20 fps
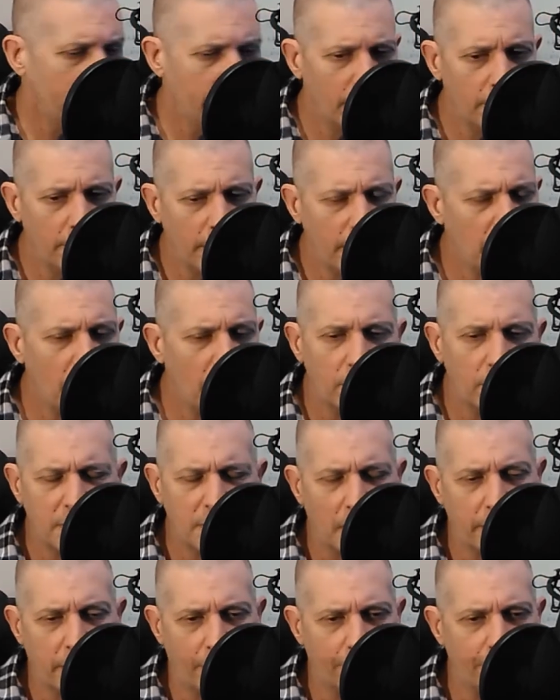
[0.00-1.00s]

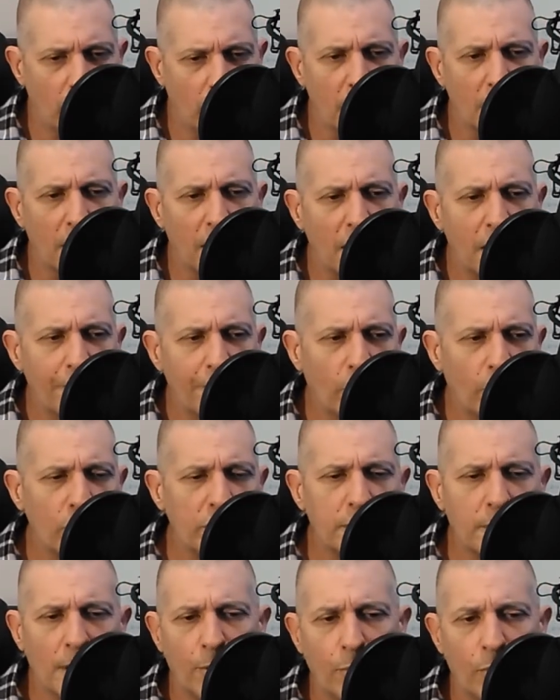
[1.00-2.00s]
it's like everything in life. I
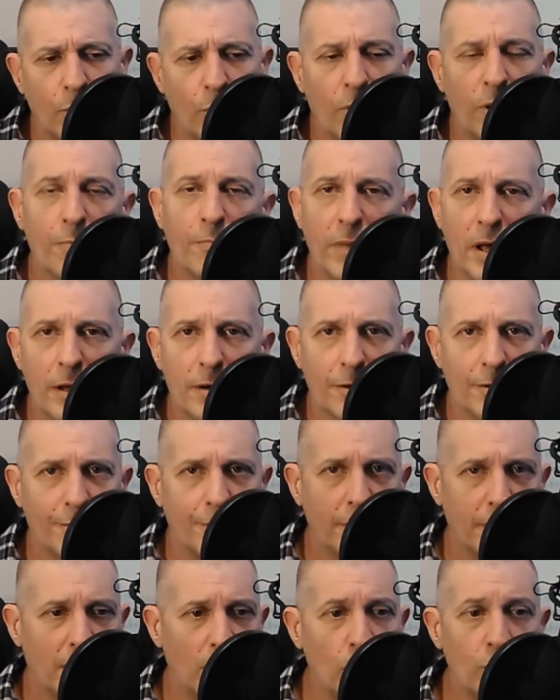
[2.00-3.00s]
wish that would have worked
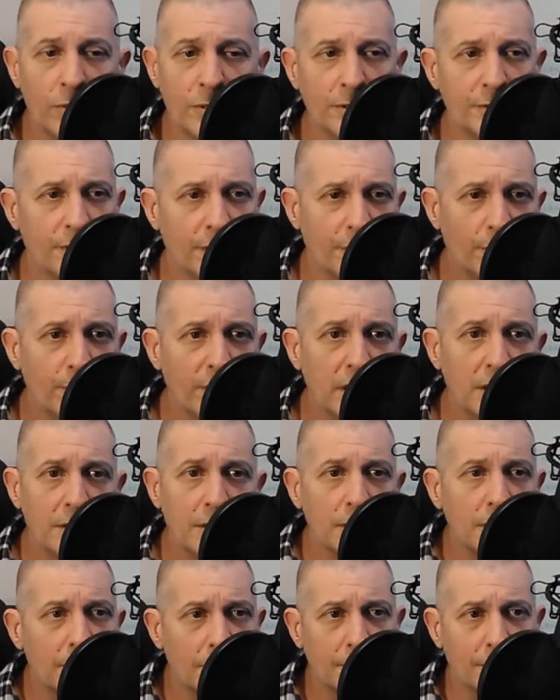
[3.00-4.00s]
better. The owners of the
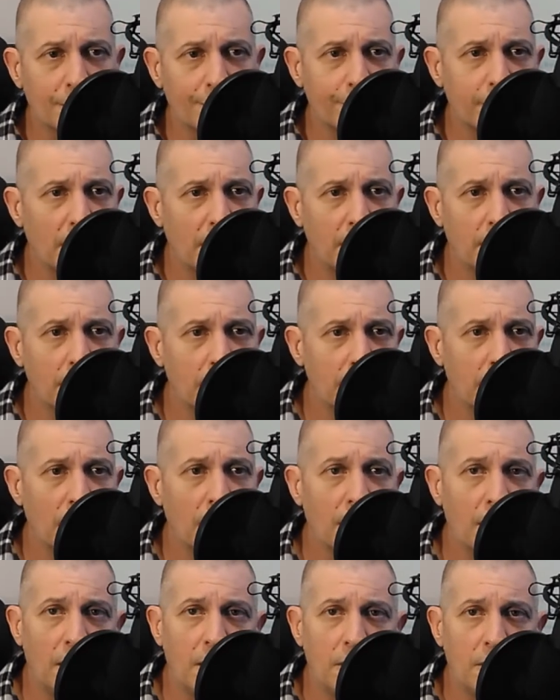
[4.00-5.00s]
business, they couldn't
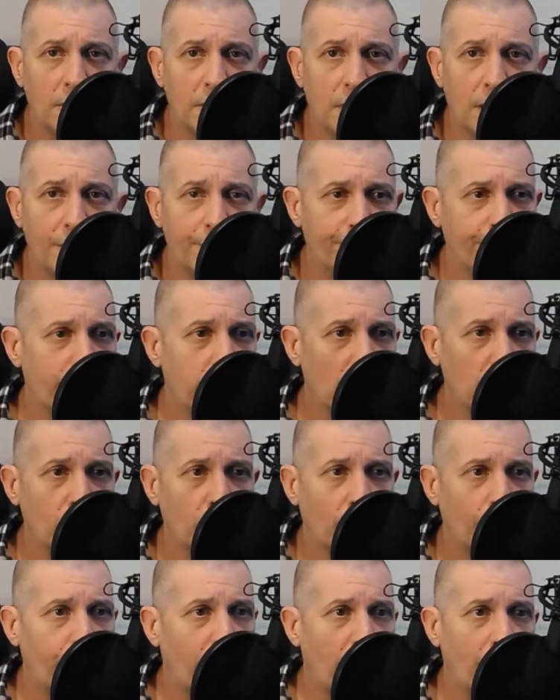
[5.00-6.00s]
get along. They
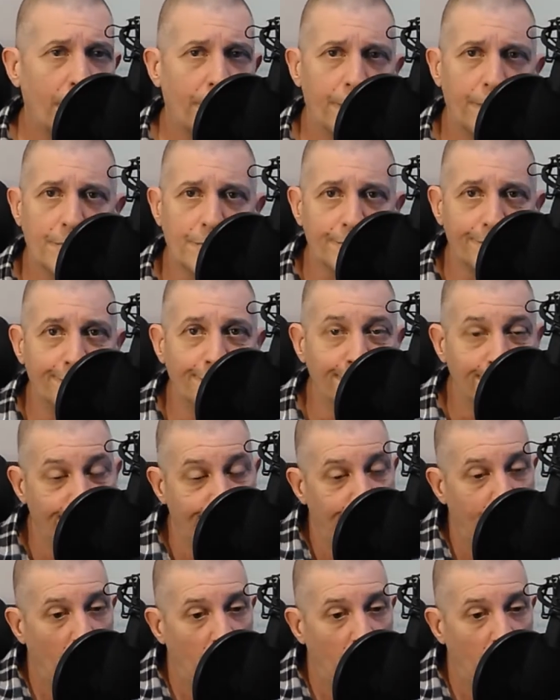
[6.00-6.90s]
blew apart, and,